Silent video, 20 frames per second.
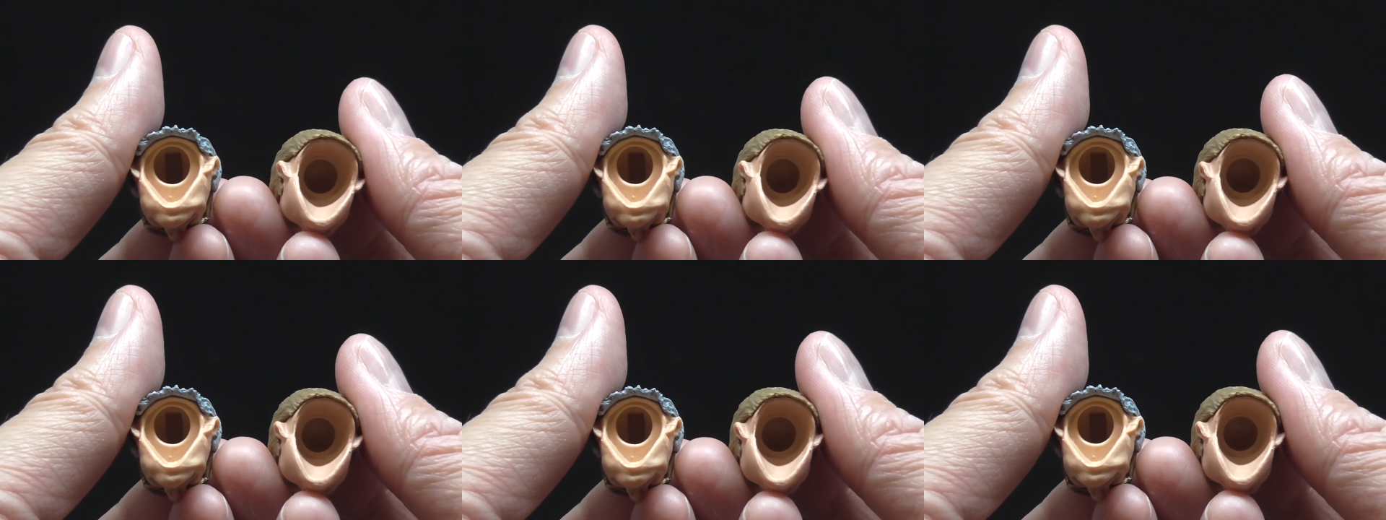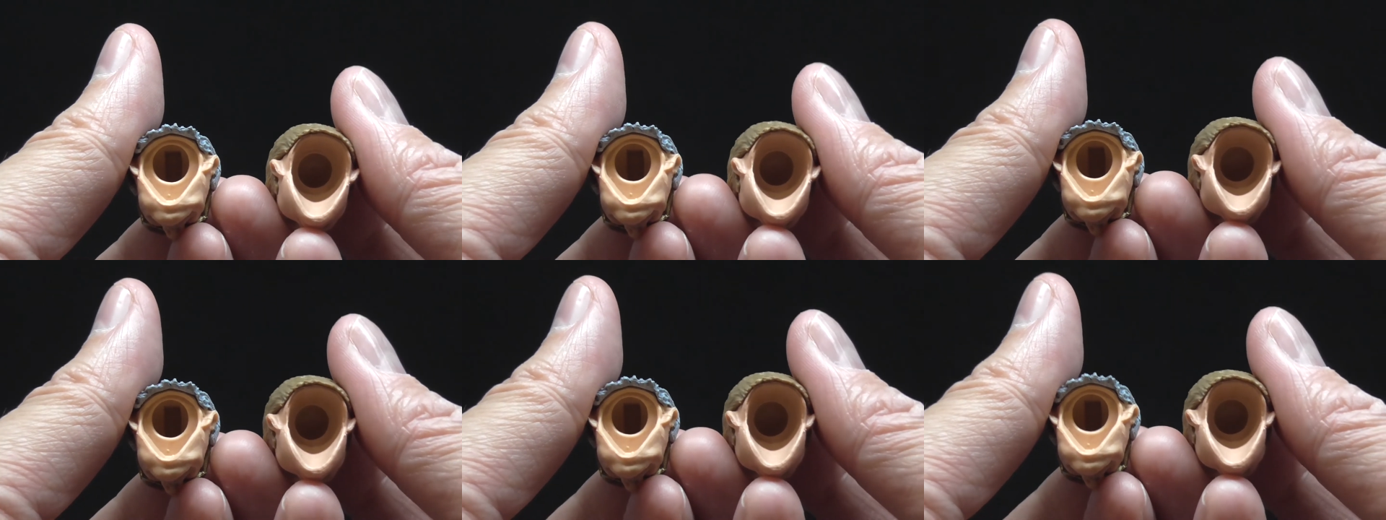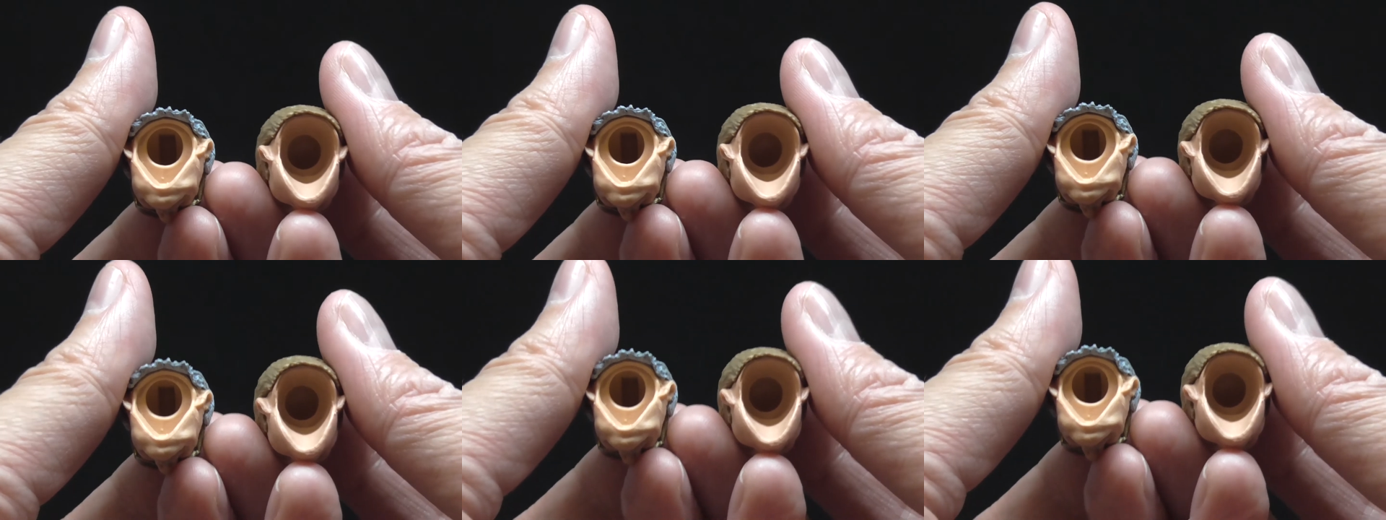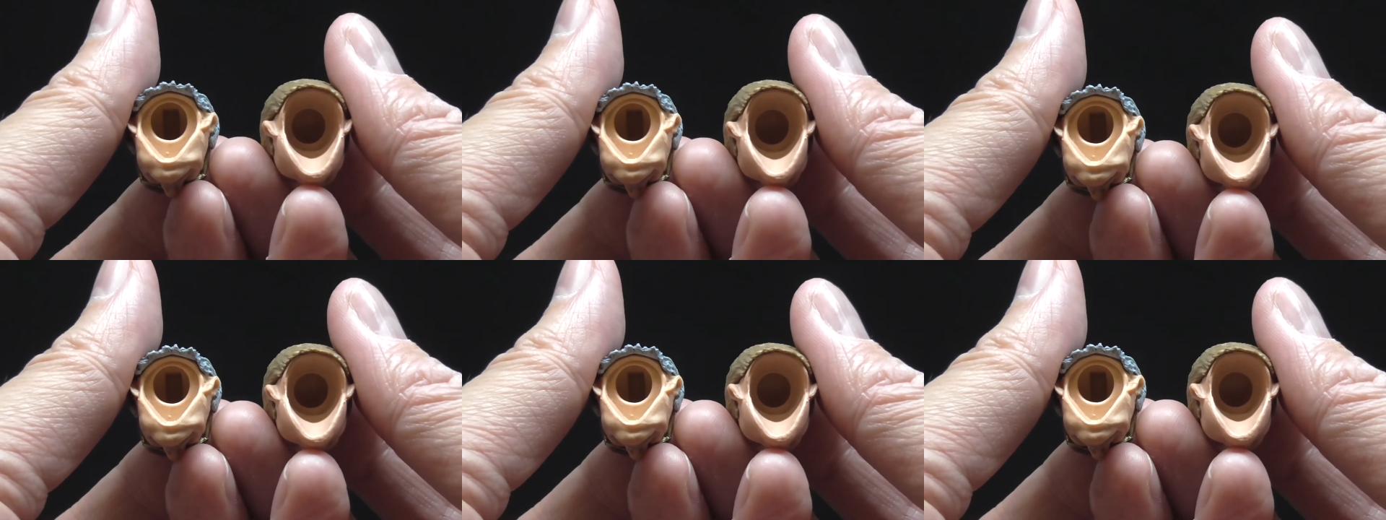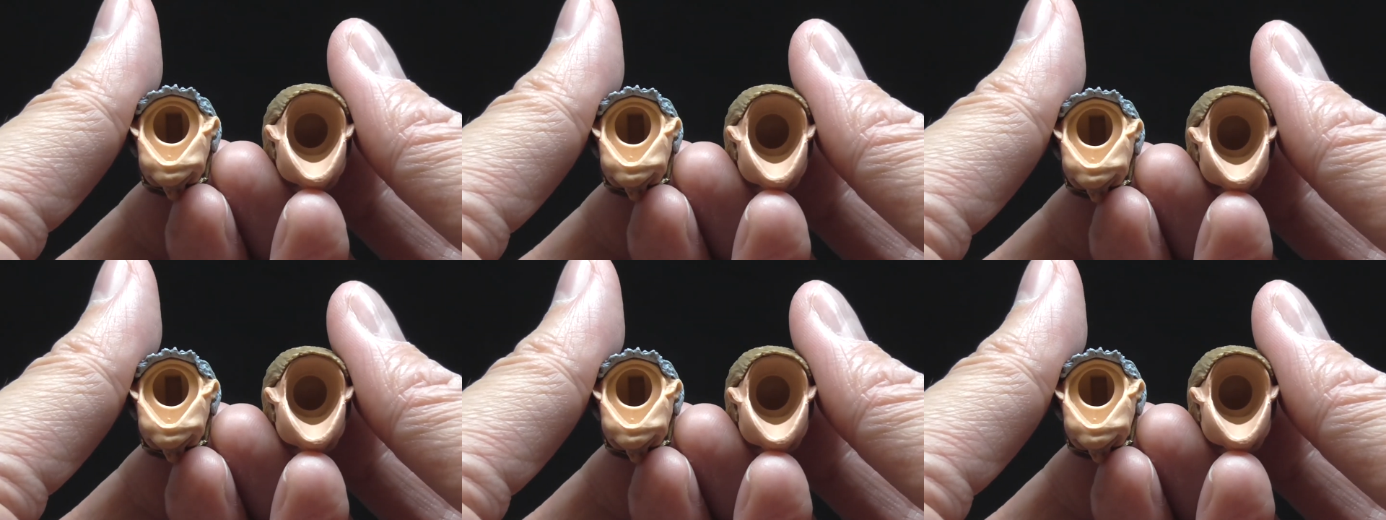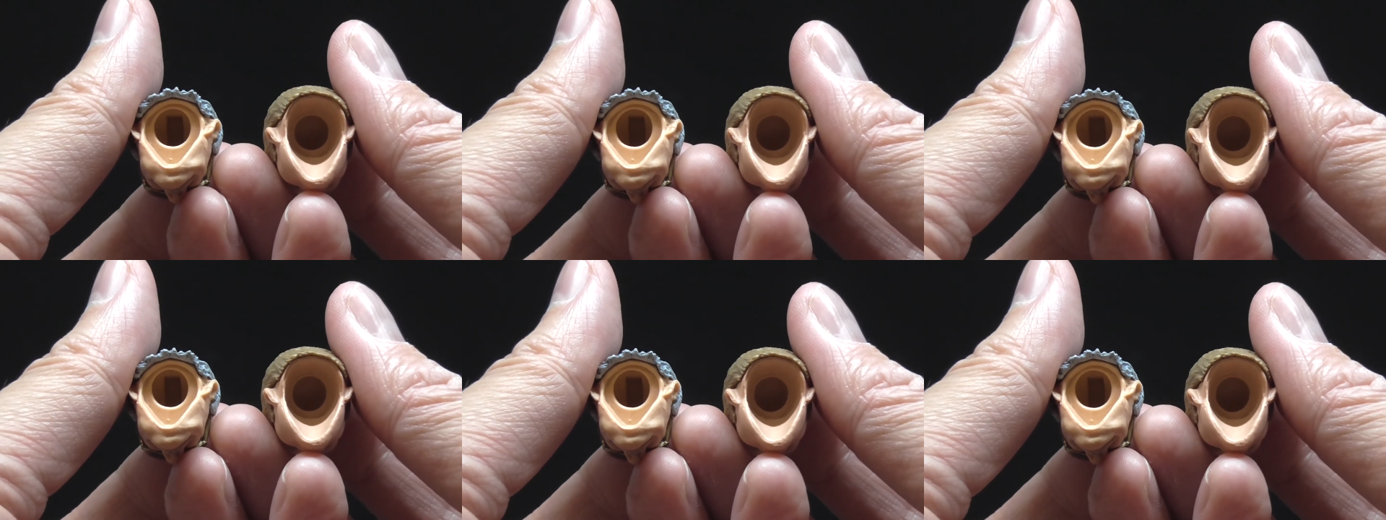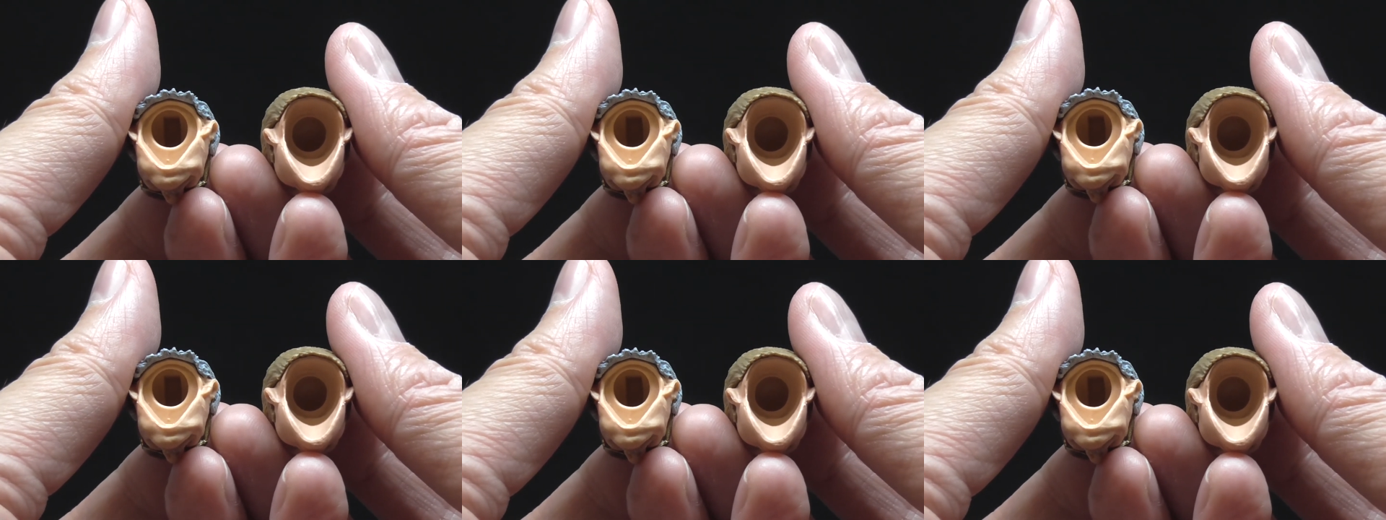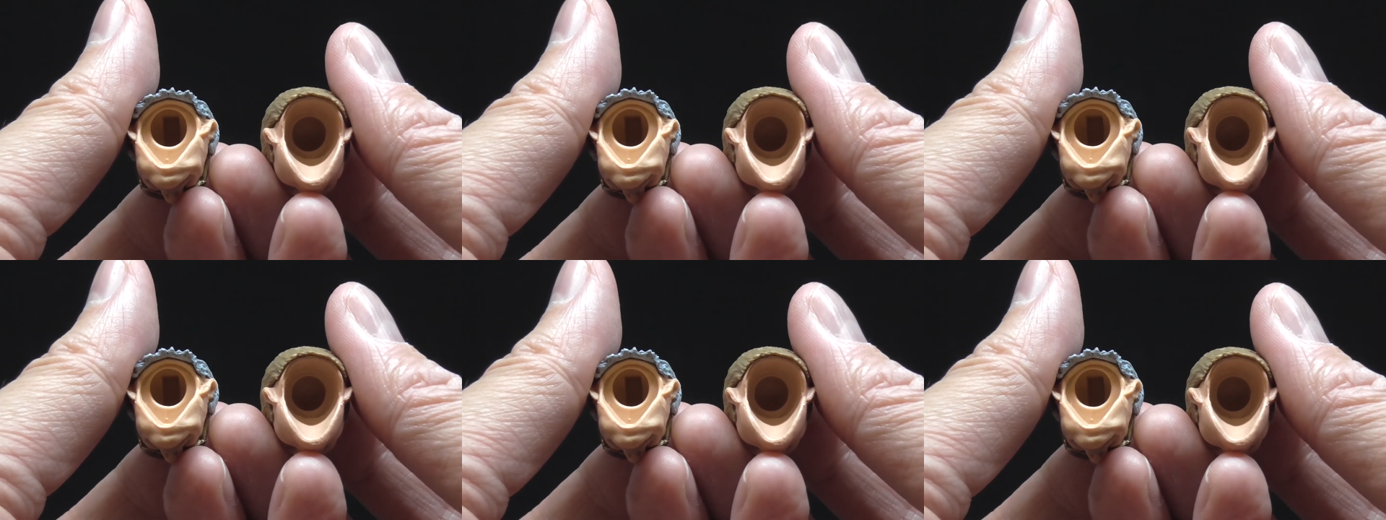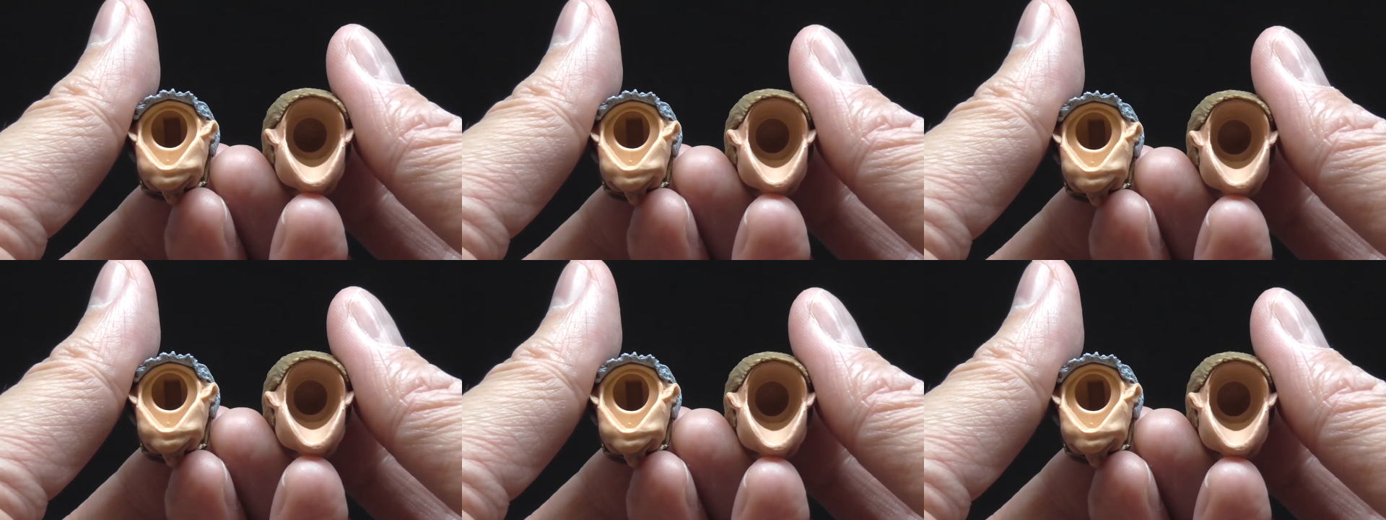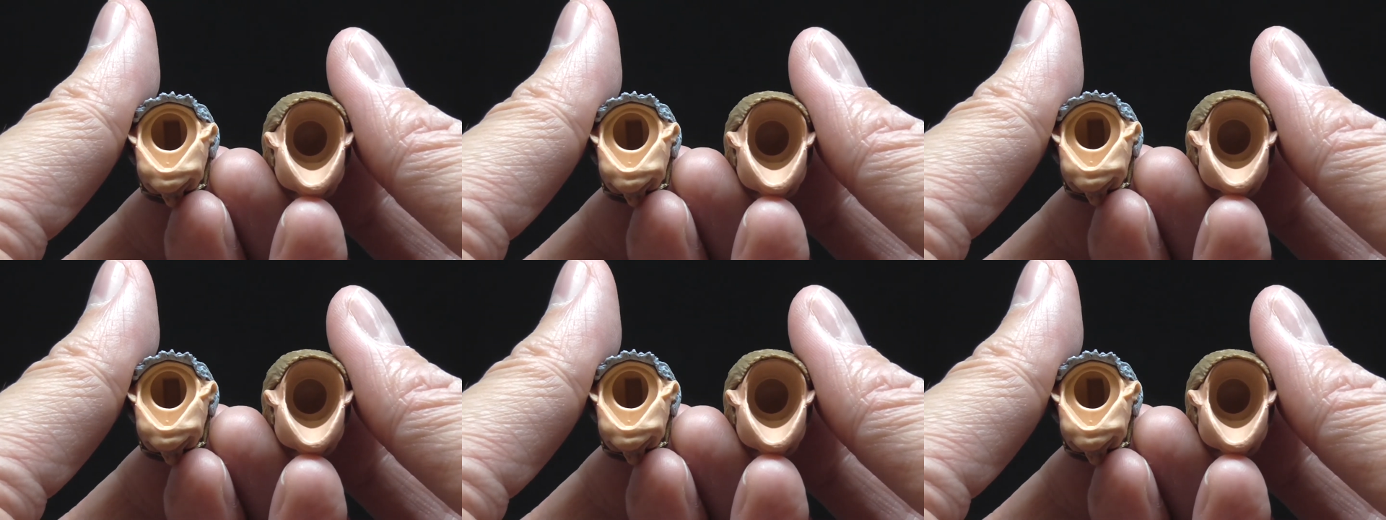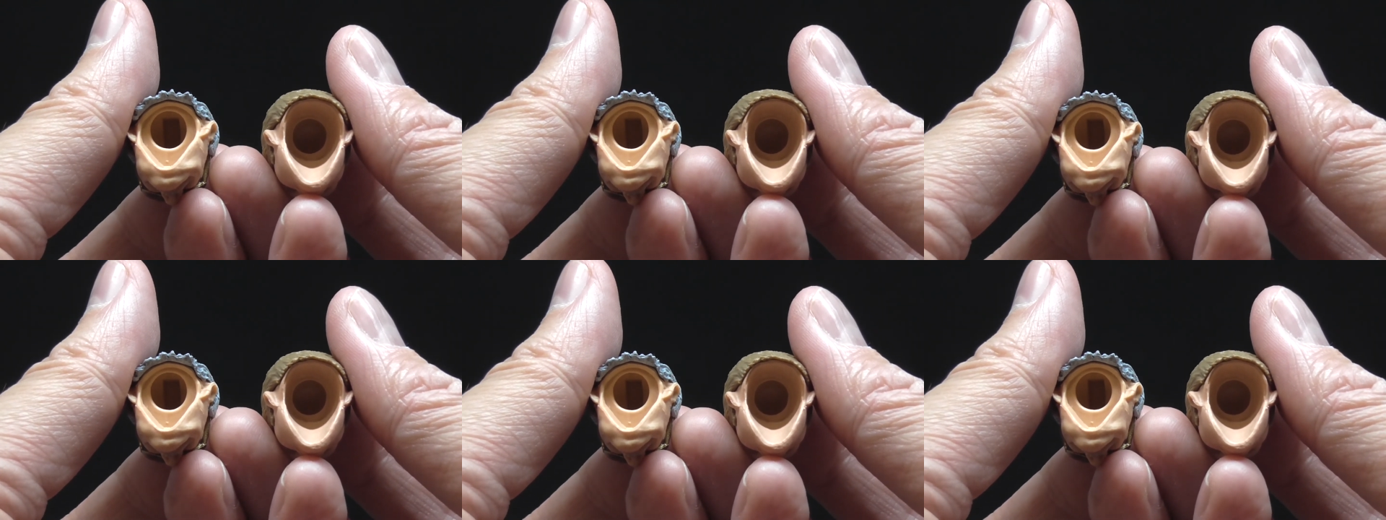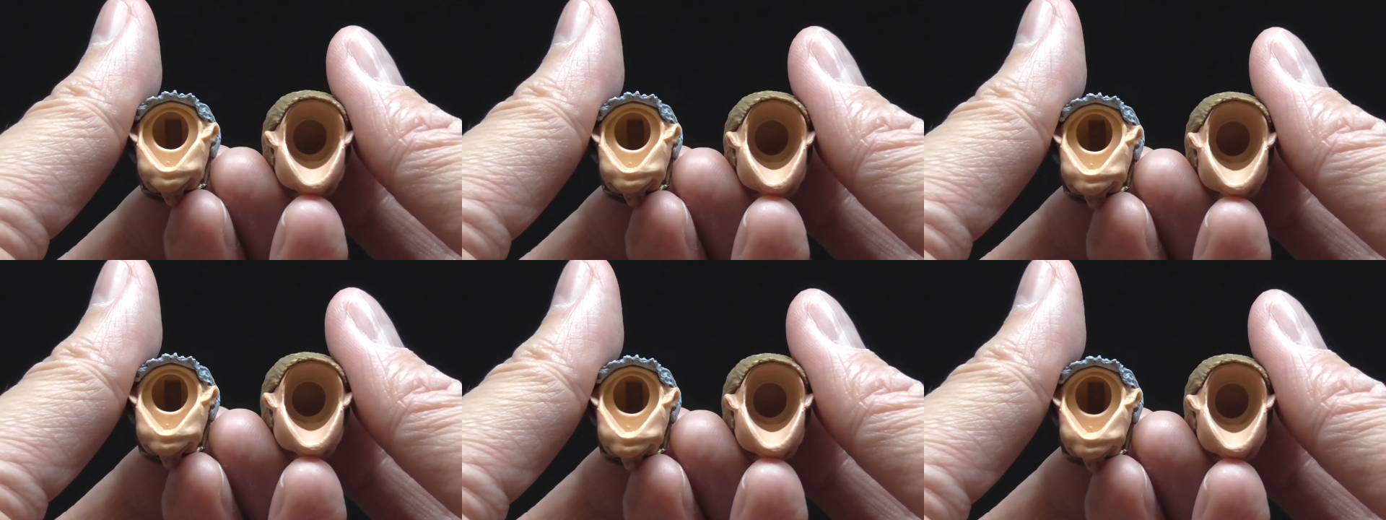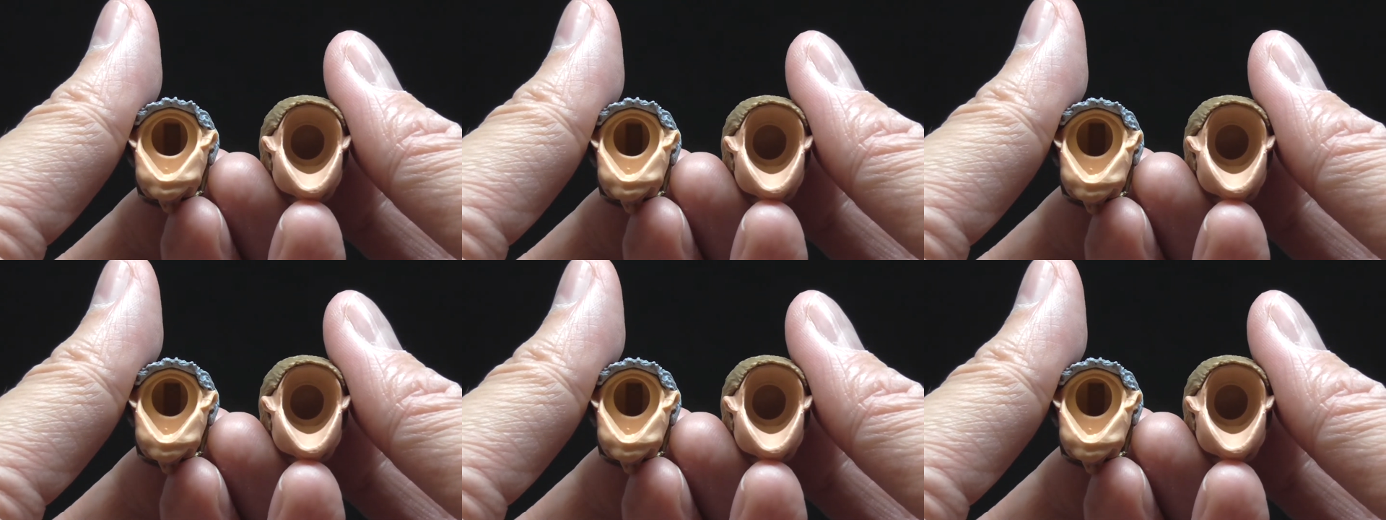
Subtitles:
(no speaker visible)